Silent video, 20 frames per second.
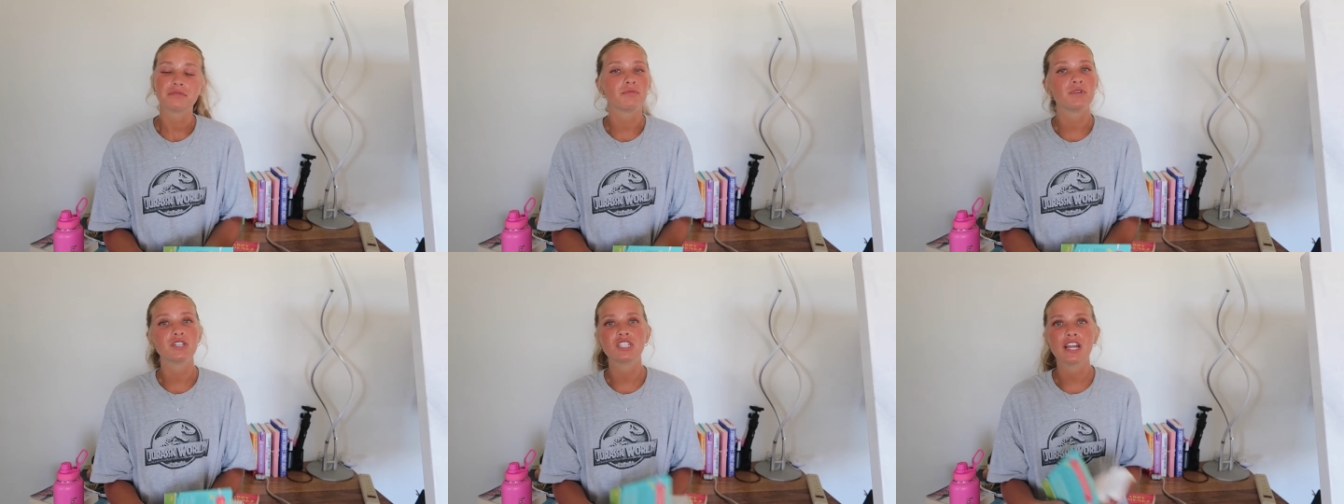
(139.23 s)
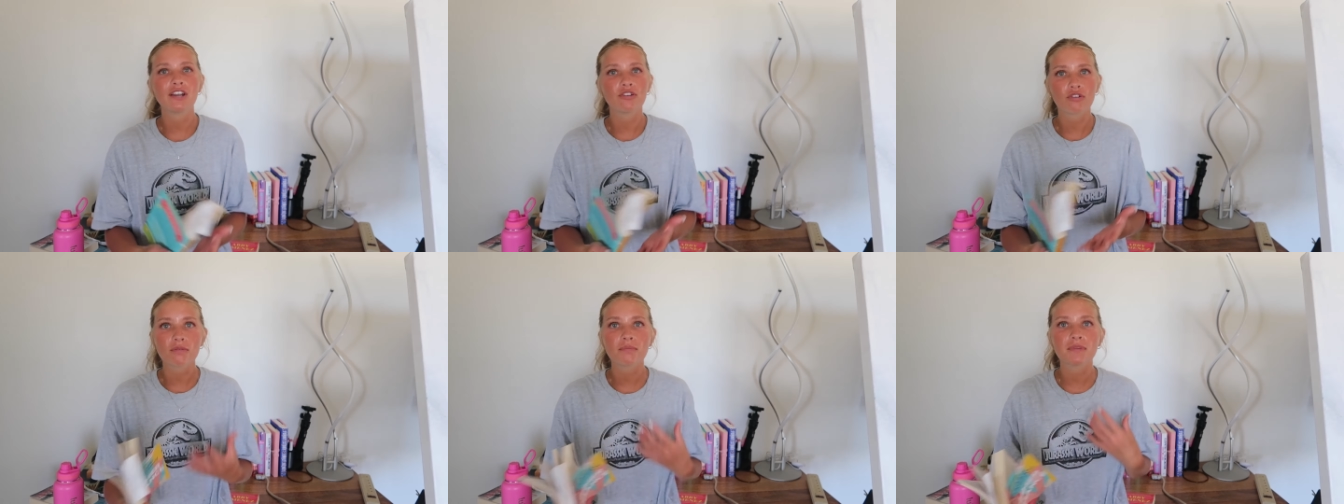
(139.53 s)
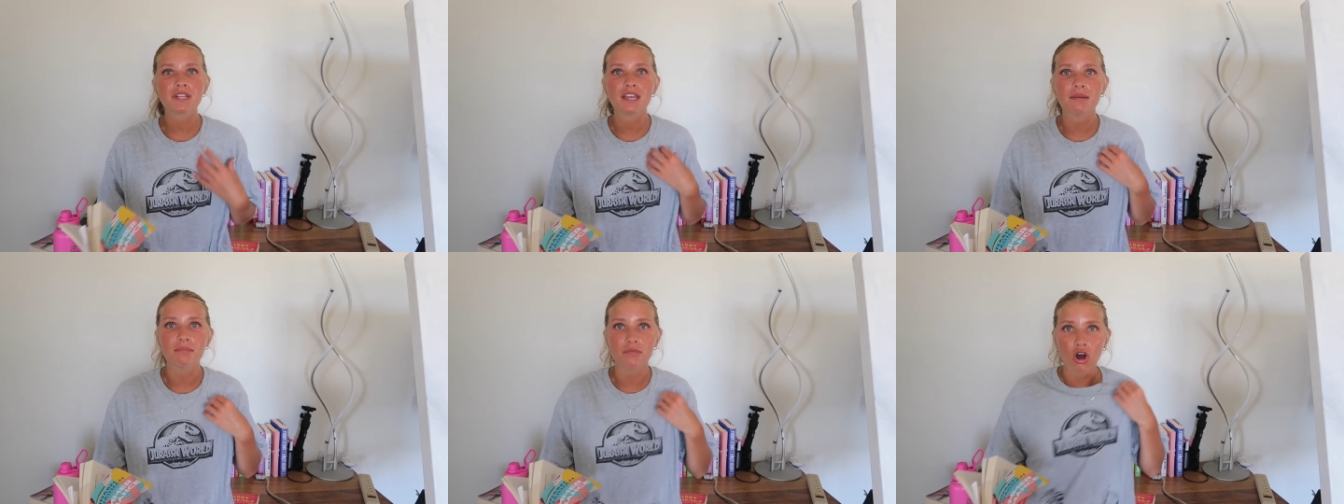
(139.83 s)
which i
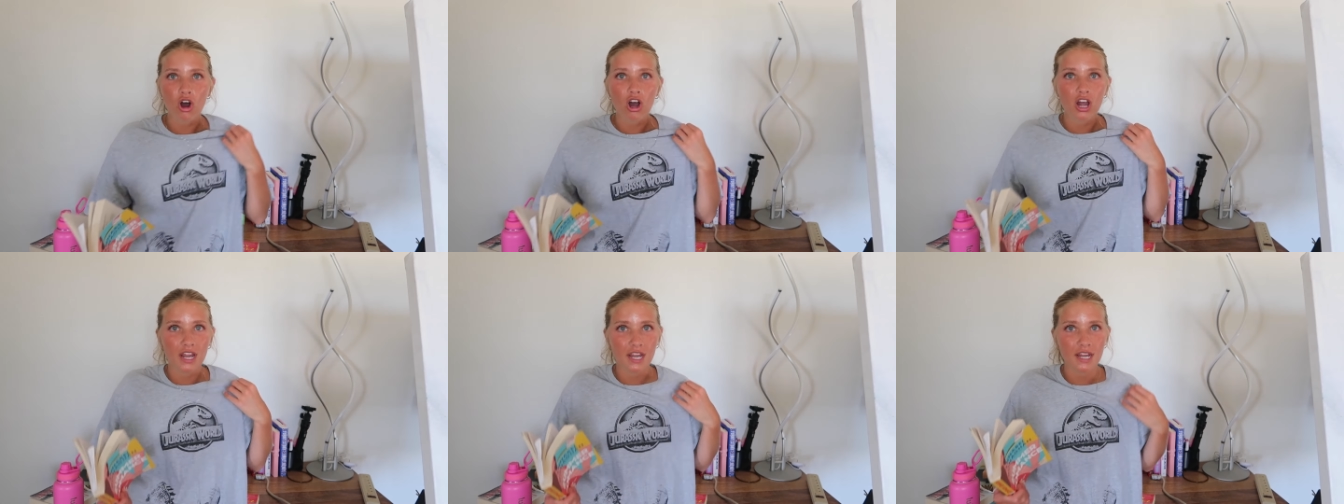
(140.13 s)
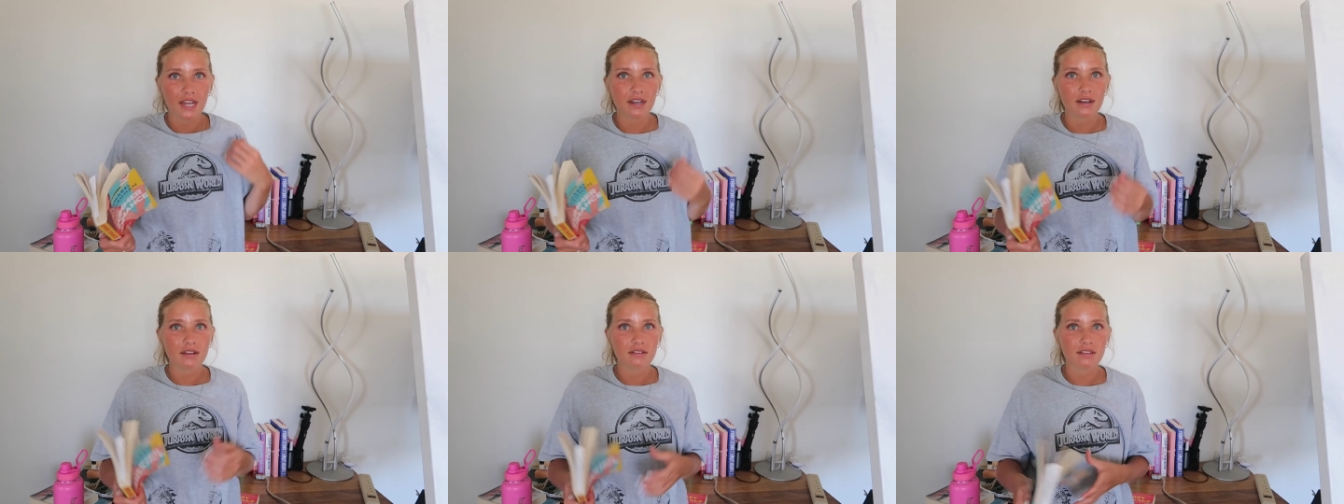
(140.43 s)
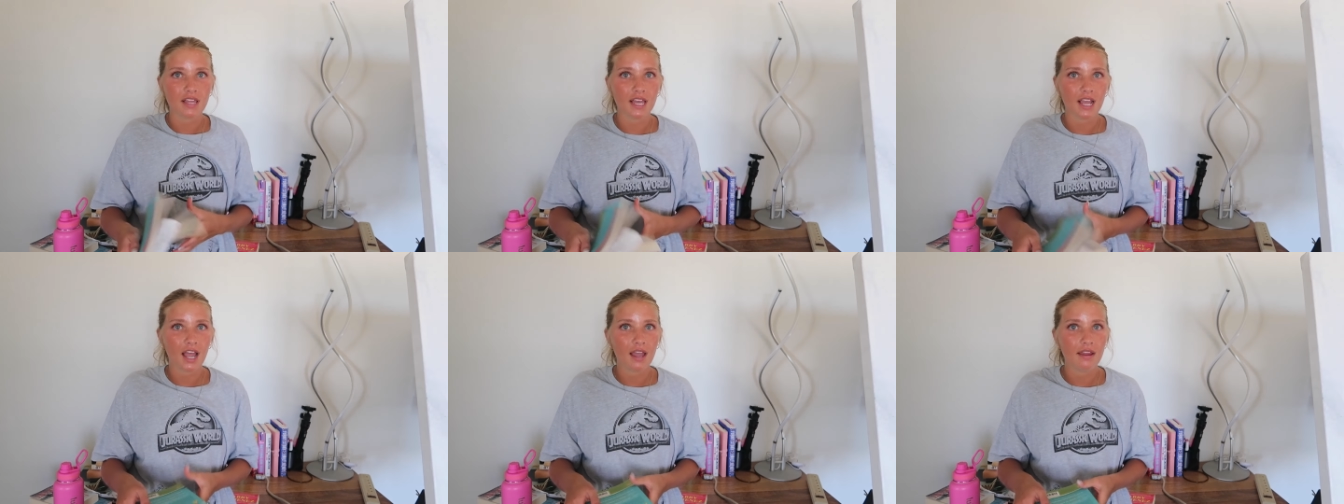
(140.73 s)
normally am not in
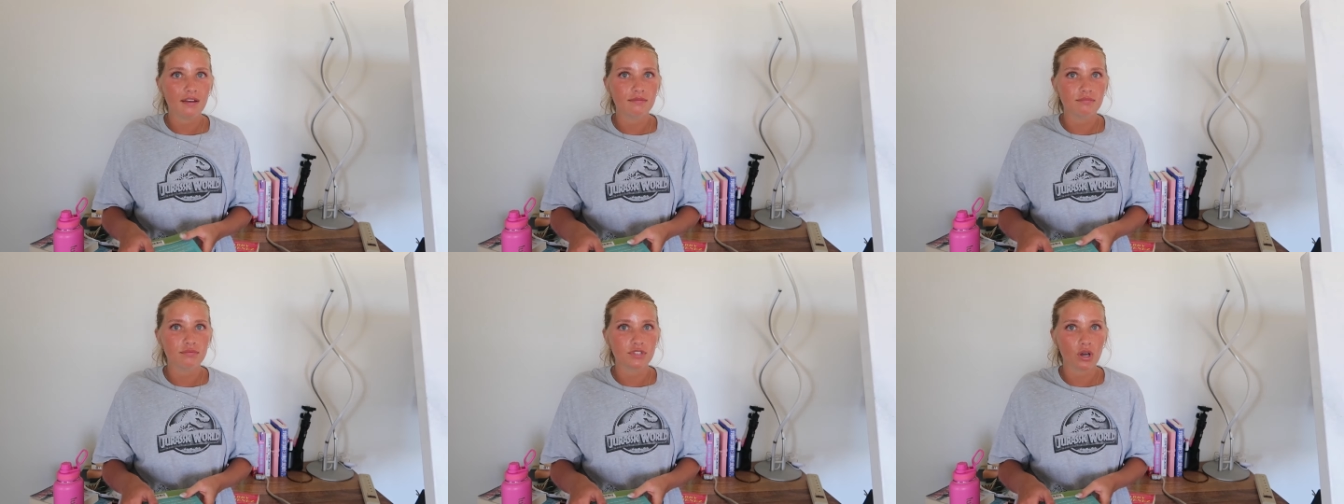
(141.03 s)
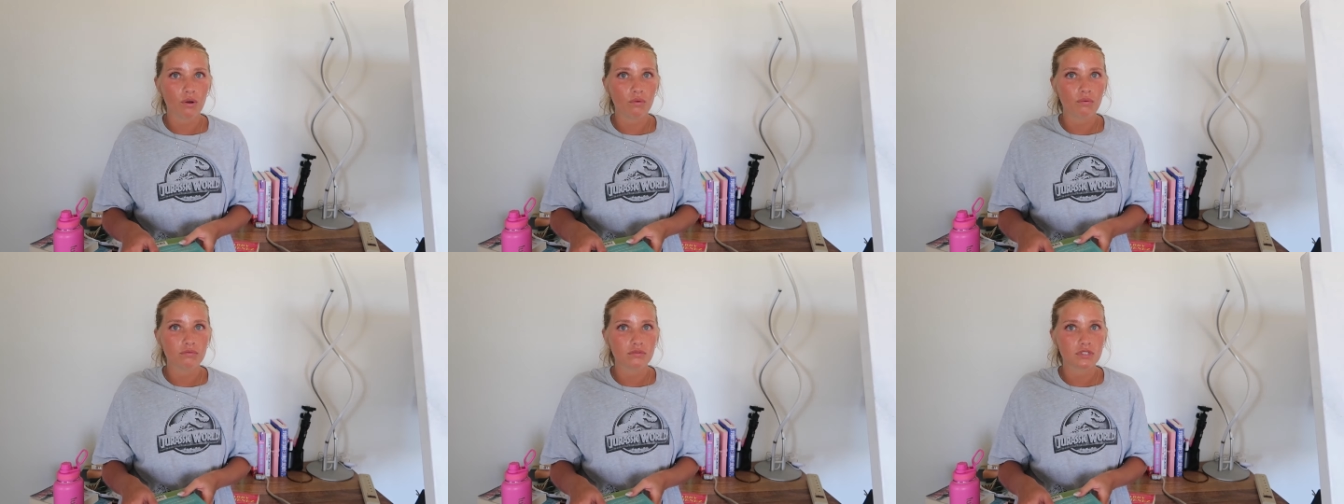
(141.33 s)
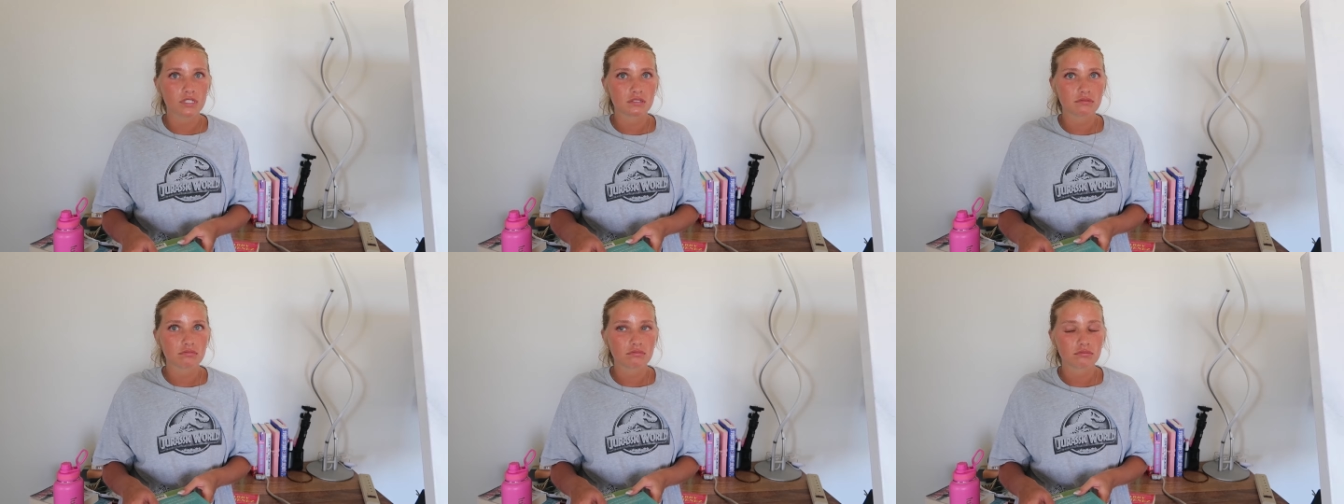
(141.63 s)
like i don't